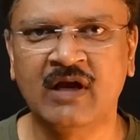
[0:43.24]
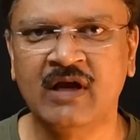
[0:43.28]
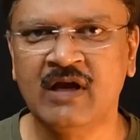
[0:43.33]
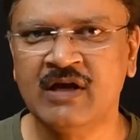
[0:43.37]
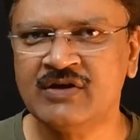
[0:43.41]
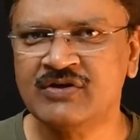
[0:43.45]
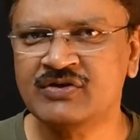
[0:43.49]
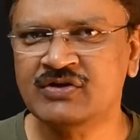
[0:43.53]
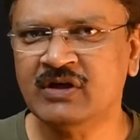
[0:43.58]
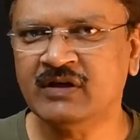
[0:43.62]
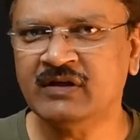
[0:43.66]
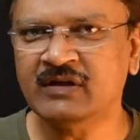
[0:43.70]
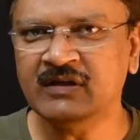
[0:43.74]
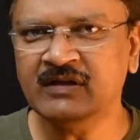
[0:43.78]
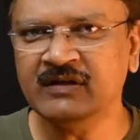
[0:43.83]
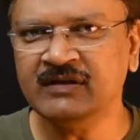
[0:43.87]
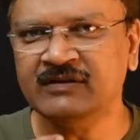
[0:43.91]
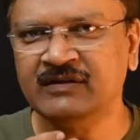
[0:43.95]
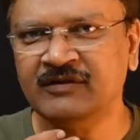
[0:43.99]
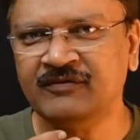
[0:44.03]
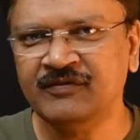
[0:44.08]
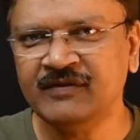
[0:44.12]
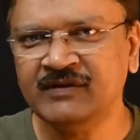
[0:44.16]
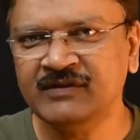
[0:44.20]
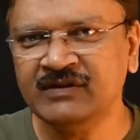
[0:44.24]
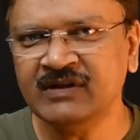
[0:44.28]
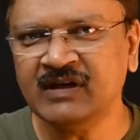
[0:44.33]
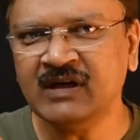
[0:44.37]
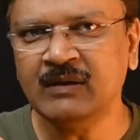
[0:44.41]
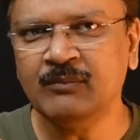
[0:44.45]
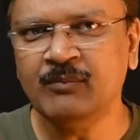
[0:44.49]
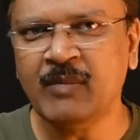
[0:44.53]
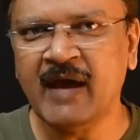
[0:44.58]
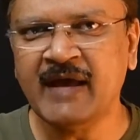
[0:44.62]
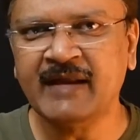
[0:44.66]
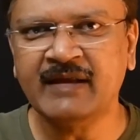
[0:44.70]
Shutter is a physical
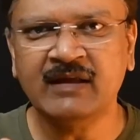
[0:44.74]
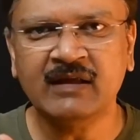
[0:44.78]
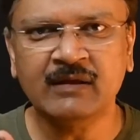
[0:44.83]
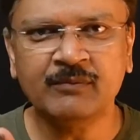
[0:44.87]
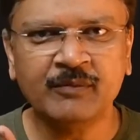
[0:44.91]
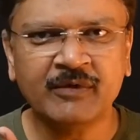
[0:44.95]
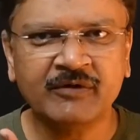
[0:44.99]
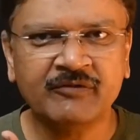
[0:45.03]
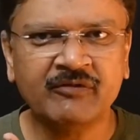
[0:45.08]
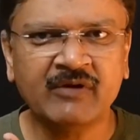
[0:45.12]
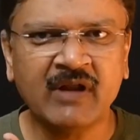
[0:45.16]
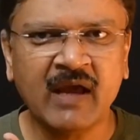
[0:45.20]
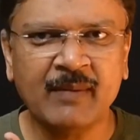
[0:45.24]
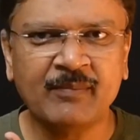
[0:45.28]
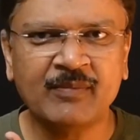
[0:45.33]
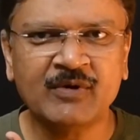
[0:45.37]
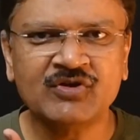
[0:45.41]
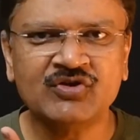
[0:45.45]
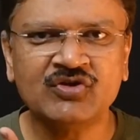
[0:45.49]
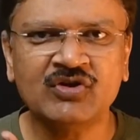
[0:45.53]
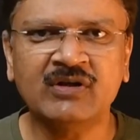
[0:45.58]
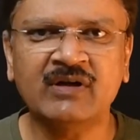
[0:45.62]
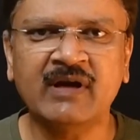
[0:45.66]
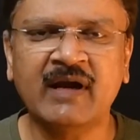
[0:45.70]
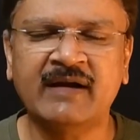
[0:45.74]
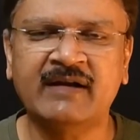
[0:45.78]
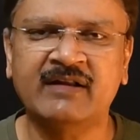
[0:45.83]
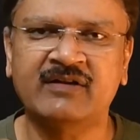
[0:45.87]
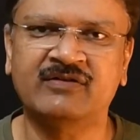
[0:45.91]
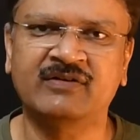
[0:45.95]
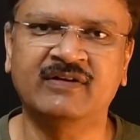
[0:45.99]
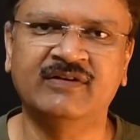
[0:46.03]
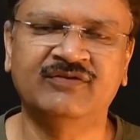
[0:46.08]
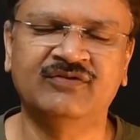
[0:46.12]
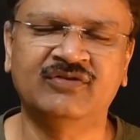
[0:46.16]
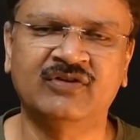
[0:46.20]
barrier between aperture and a
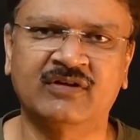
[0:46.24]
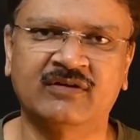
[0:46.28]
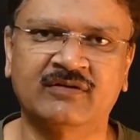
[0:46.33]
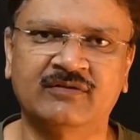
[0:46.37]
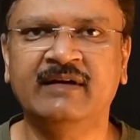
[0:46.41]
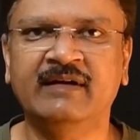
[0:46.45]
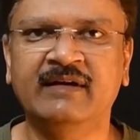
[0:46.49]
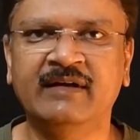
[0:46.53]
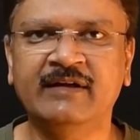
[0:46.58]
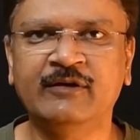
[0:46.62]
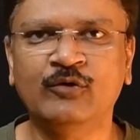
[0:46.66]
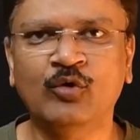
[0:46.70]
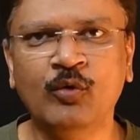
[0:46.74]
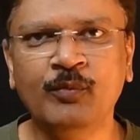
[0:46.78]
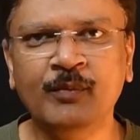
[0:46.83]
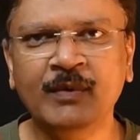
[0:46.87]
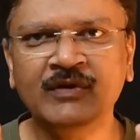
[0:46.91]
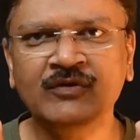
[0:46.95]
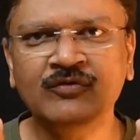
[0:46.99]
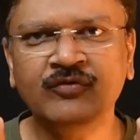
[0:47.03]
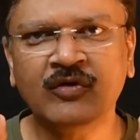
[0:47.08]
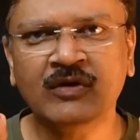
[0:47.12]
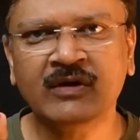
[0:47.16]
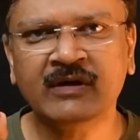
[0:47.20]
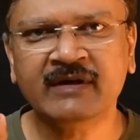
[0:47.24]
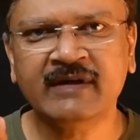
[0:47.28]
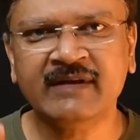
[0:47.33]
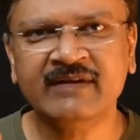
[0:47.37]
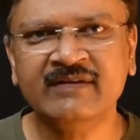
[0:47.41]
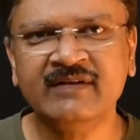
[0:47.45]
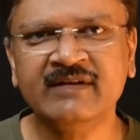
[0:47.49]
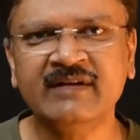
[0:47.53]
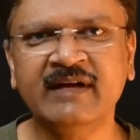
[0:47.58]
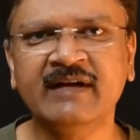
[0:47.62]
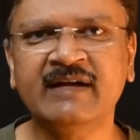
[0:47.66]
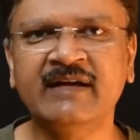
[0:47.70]
sensor. It opens for a
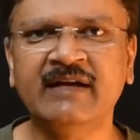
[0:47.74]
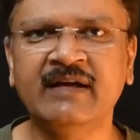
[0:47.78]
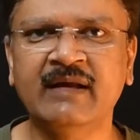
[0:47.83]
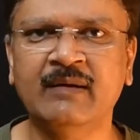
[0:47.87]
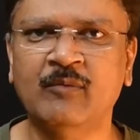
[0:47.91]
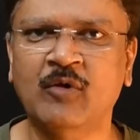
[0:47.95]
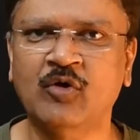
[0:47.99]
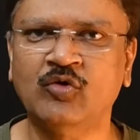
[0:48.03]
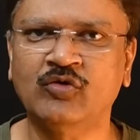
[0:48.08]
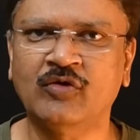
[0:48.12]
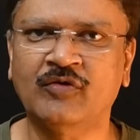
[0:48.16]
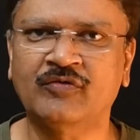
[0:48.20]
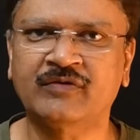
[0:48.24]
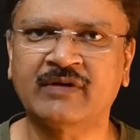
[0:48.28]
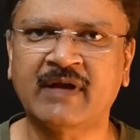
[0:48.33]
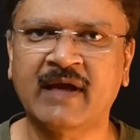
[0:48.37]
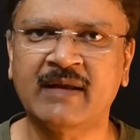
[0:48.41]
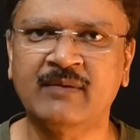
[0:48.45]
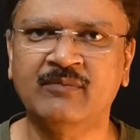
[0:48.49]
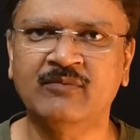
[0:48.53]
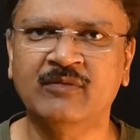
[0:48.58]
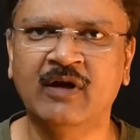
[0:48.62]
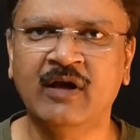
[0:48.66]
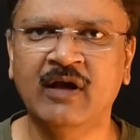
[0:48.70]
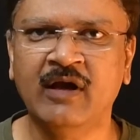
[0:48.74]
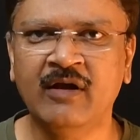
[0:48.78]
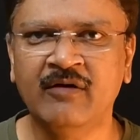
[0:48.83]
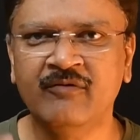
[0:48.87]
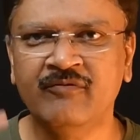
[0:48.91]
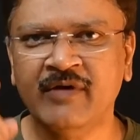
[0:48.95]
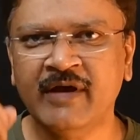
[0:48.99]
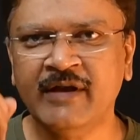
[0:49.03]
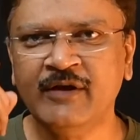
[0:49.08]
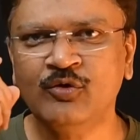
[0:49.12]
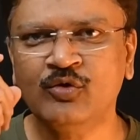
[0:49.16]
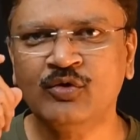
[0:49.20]
designated amount of time
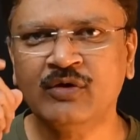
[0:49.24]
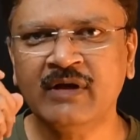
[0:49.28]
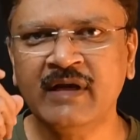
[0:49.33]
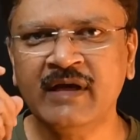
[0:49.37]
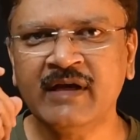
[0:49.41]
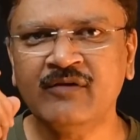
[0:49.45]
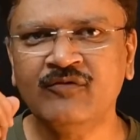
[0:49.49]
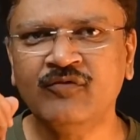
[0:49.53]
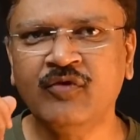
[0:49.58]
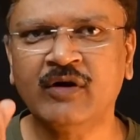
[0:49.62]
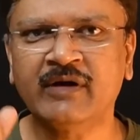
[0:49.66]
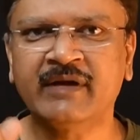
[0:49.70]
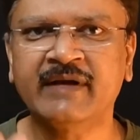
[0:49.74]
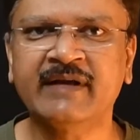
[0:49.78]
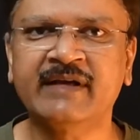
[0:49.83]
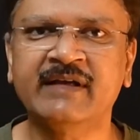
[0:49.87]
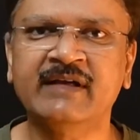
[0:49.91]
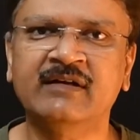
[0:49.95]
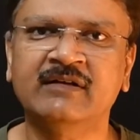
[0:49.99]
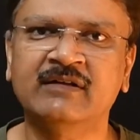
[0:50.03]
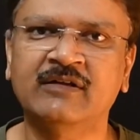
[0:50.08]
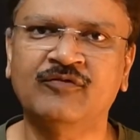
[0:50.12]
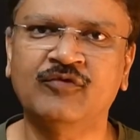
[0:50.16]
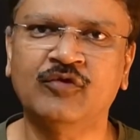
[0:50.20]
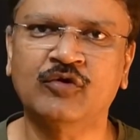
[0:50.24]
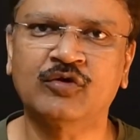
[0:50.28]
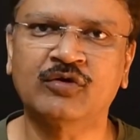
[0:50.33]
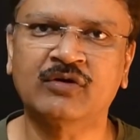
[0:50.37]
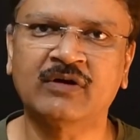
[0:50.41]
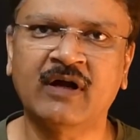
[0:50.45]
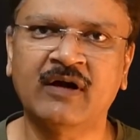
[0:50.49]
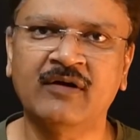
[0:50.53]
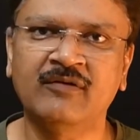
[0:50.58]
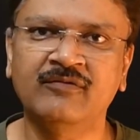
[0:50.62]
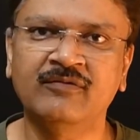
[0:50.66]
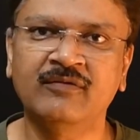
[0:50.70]
when you click for taking the
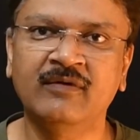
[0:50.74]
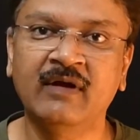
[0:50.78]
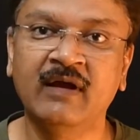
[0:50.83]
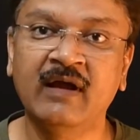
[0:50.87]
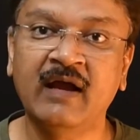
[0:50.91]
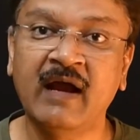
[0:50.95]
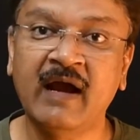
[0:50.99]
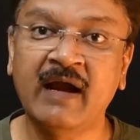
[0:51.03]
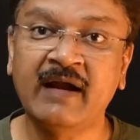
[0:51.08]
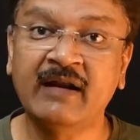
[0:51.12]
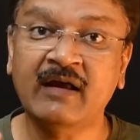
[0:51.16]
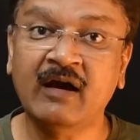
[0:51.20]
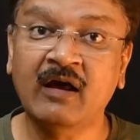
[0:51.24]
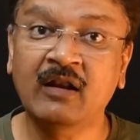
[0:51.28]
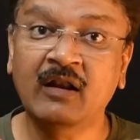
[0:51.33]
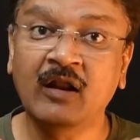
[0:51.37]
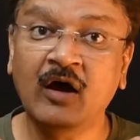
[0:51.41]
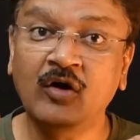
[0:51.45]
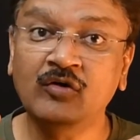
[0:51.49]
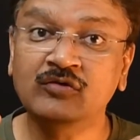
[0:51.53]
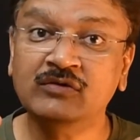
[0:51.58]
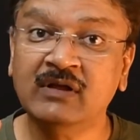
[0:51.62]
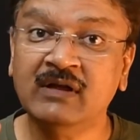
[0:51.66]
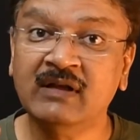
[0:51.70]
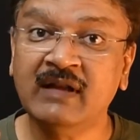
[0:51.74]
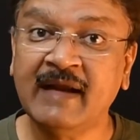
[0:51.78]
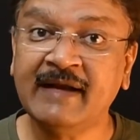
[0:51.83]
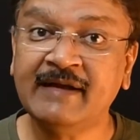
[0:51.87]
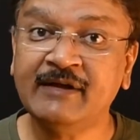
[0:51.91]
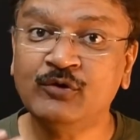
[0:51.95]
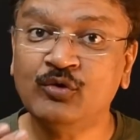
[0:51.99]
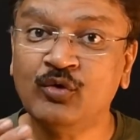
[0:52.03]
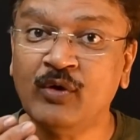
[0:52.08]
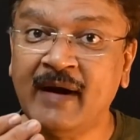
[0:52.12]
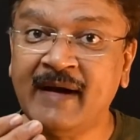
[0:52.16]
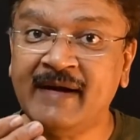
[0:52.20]
photograph and allow the light
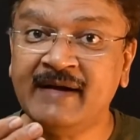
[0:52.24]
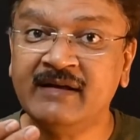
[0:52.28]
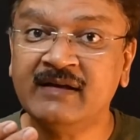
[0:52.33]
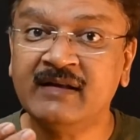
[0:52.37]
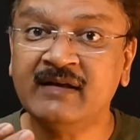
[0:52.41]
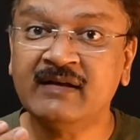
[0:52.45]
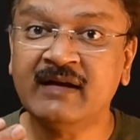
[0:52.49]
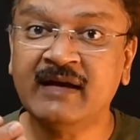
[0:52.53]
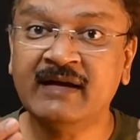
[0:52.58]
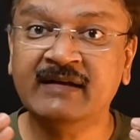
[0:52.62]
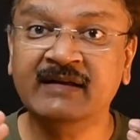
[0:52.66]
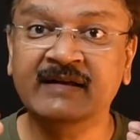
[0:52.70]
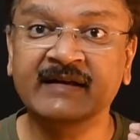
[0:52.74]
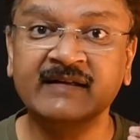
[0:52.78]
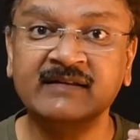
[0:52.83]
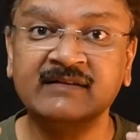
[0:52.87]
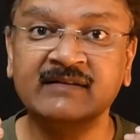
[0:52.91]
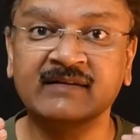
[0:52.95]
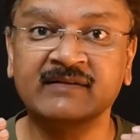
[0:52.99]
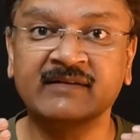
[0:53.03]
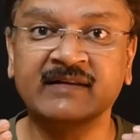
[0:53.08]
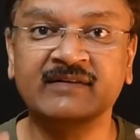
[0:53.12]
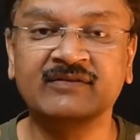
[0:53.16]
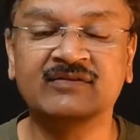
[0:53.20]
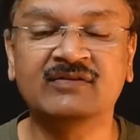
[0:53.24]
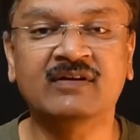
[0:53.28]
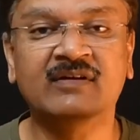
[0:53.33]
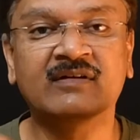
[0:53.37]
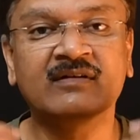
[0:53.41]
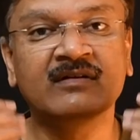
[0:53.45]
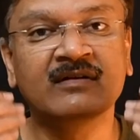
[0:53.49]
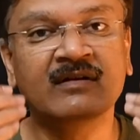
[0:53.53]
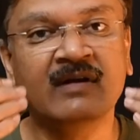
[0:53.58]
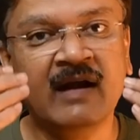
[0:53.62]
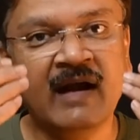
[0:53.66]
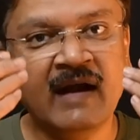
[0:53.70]
to enter and hit the sensor,
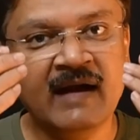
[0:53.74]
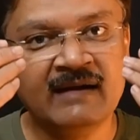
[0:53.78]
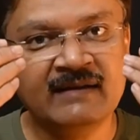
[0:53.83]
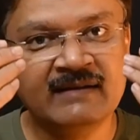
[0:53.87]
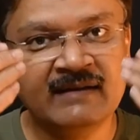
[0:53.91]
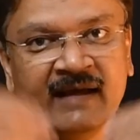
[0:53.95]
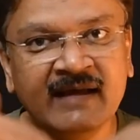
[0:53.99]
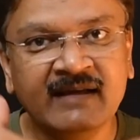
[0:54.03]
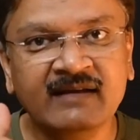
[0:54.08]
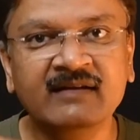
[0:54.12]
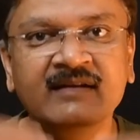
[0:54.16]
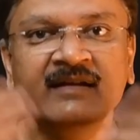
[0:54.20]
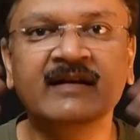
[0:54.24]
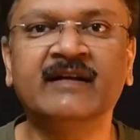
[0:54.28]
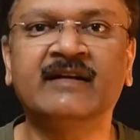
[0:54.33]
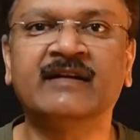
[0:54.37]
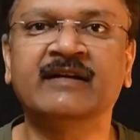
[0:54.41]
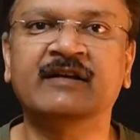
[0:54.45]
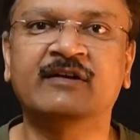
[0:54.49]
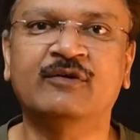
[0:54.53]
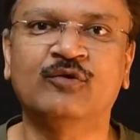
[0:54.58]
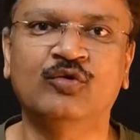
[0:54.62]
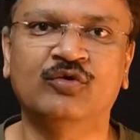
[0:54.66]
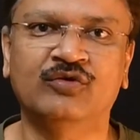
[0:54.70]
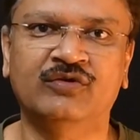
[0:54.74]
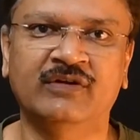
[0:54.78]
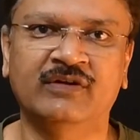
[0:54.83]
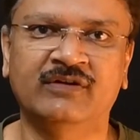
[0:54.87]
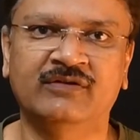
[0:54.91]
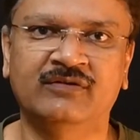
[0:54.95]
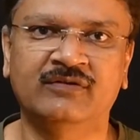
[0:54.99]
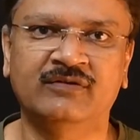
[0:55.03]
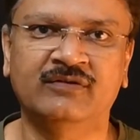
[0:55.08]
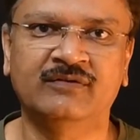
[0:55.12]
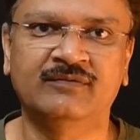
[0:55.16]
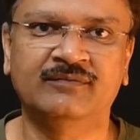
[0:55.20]
and then it
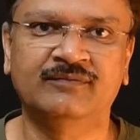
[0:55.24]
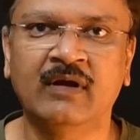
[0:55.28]
recloses.